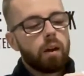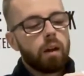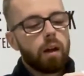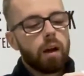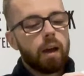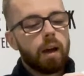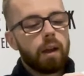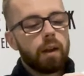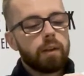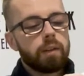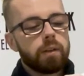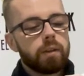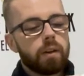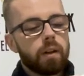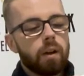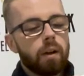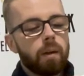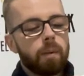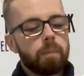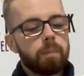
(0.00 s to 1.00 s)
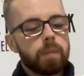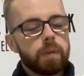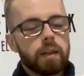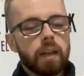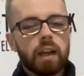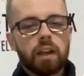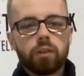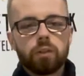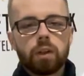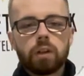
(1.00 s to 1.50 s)
And um,
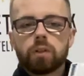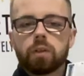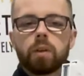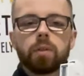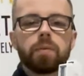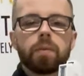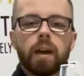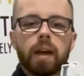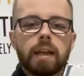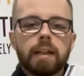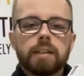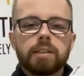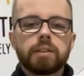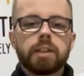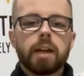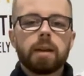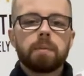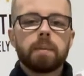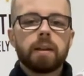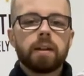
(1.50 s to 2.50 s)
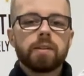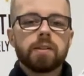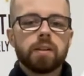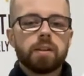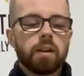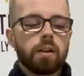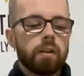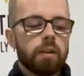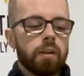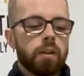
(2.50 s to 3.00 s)
yeah, so it's good for any check meter
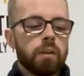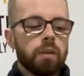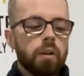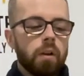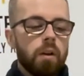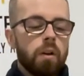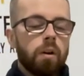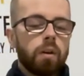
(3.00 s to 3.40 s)
scenario.